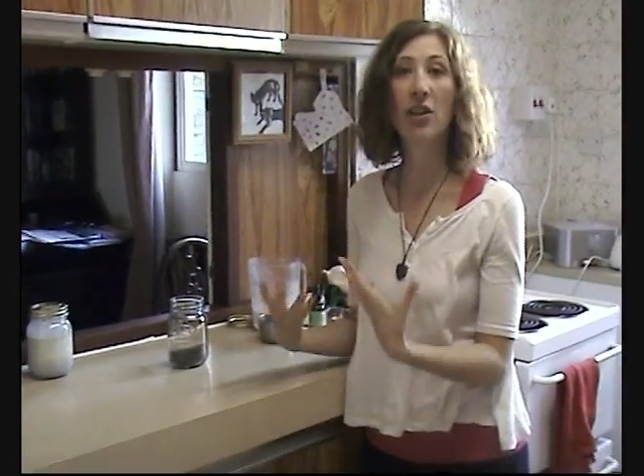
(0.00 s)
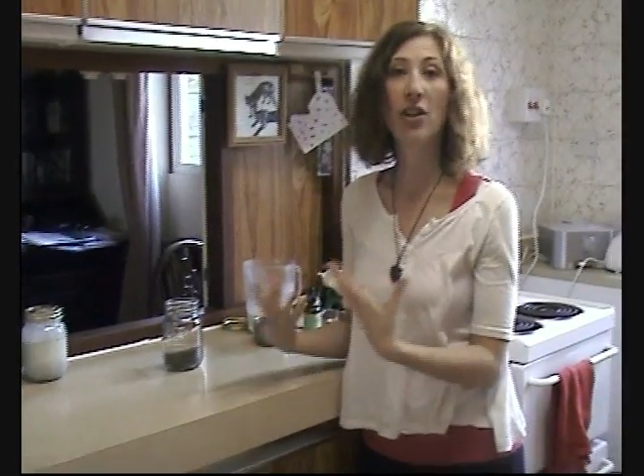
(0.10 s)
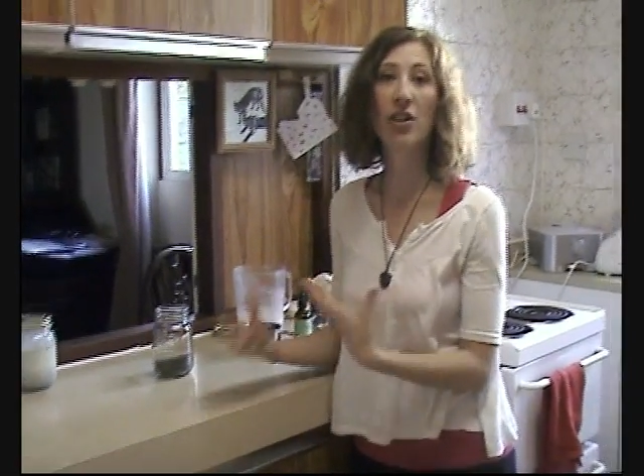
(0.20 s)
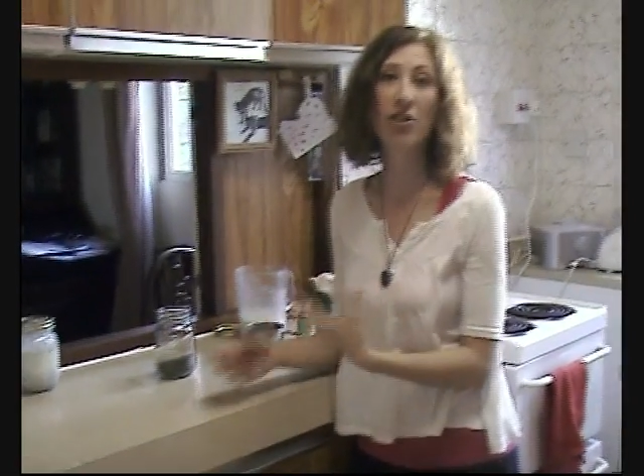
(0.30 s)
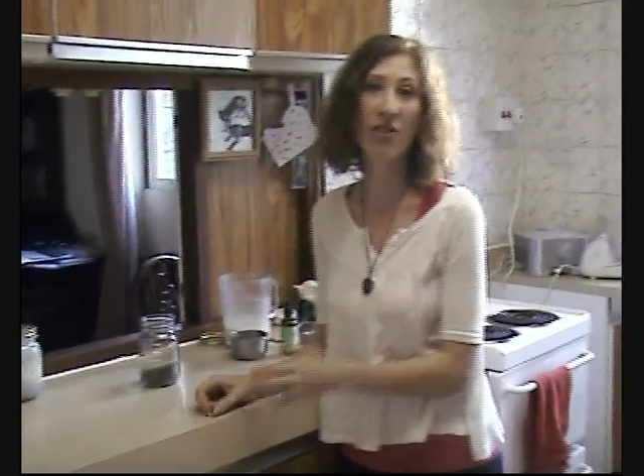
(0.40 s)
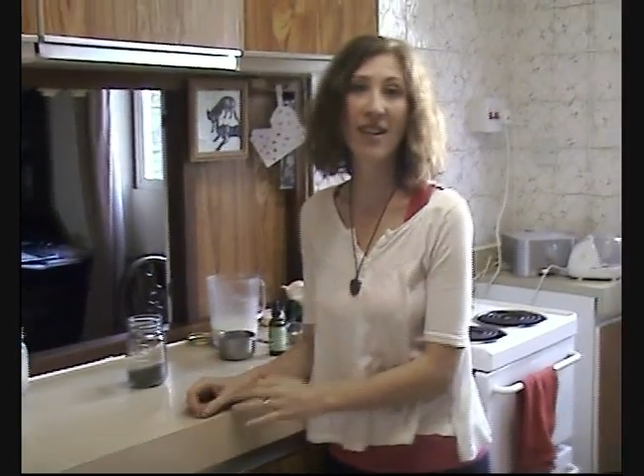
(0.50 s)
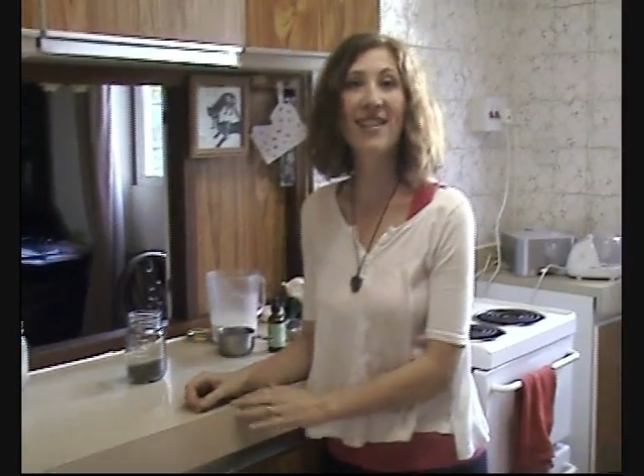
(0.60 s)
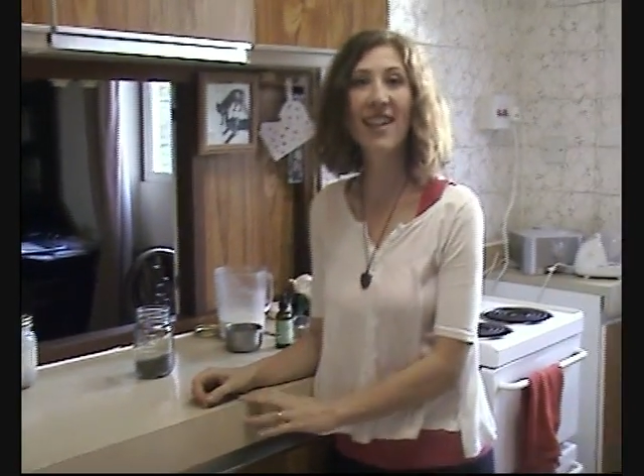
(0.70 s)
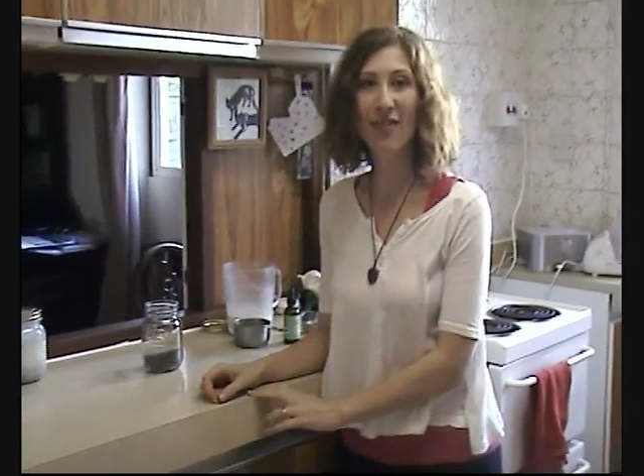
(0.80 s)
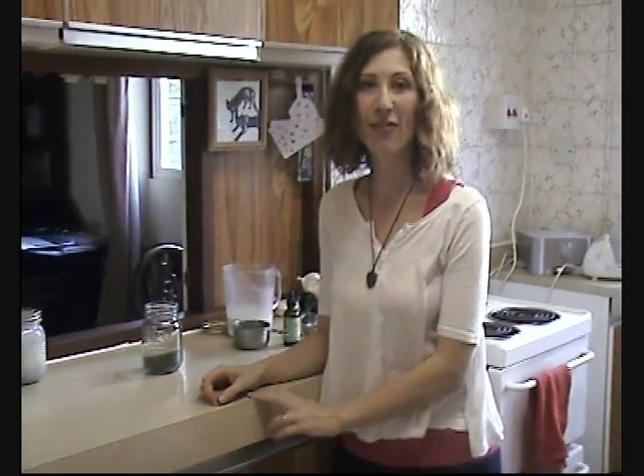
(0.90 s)
you can dress
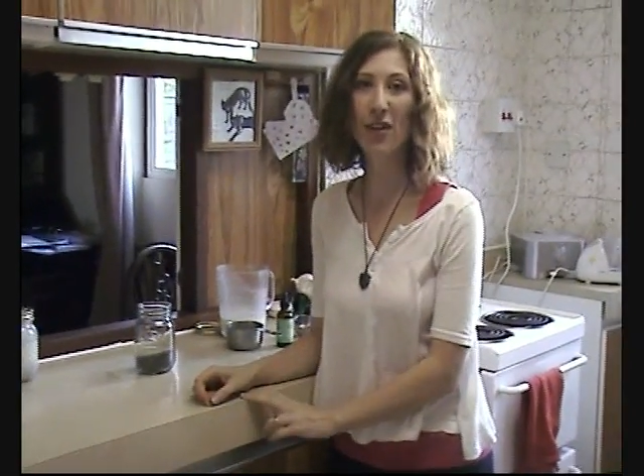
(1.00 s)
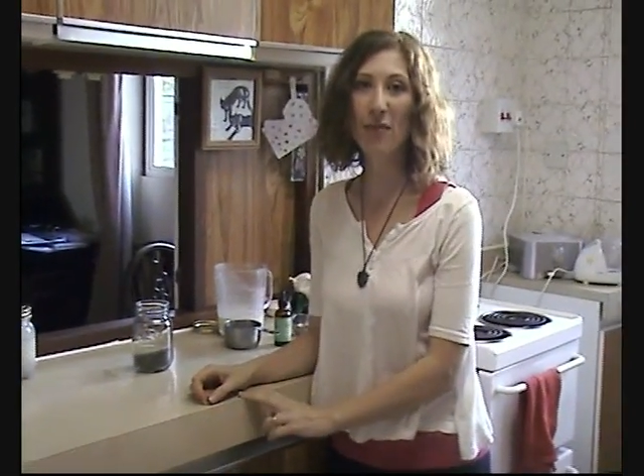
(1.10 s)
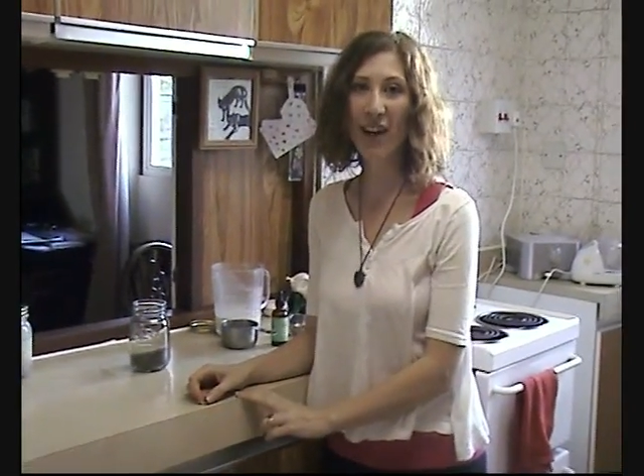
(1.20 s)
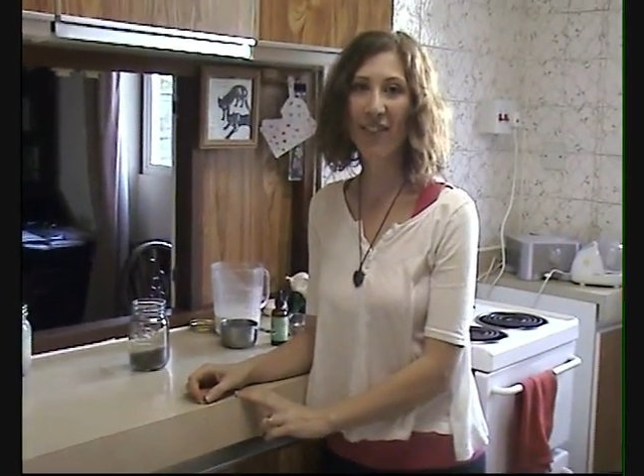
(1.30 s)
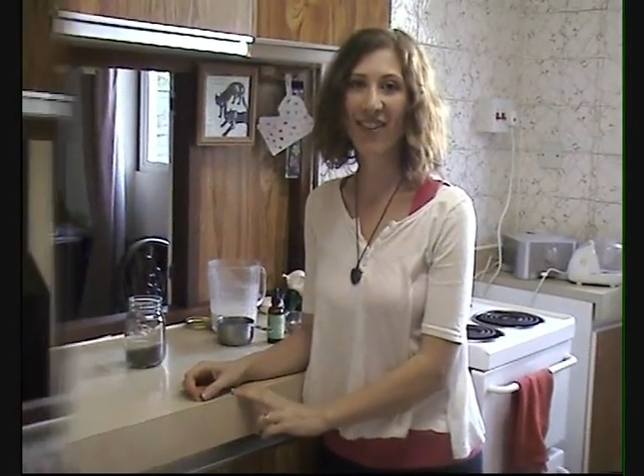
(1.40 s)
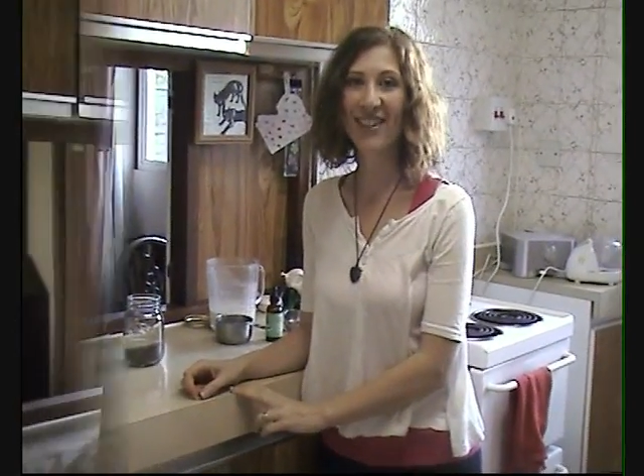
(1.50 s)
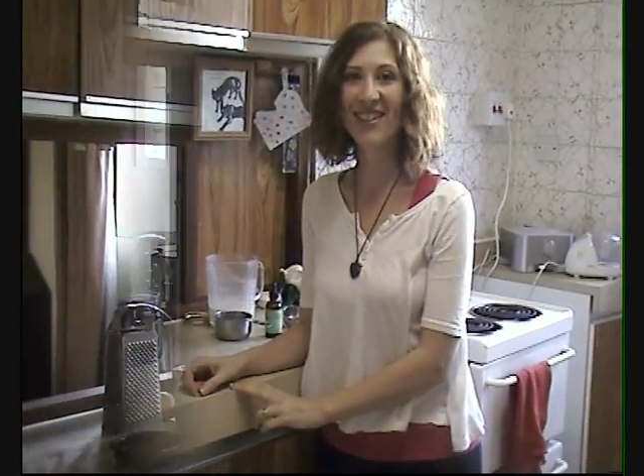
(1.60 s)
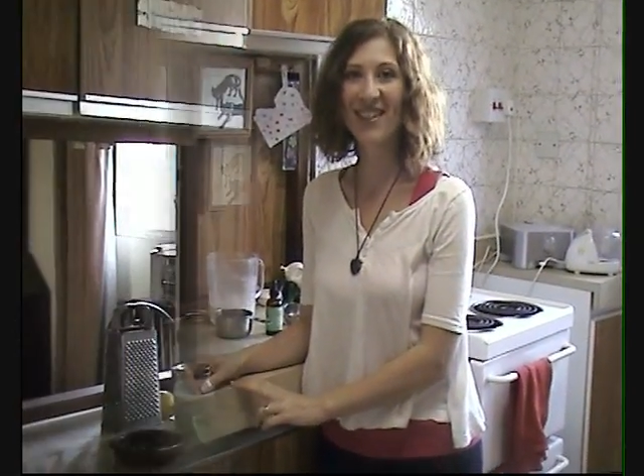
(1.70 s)
it for your breakfast.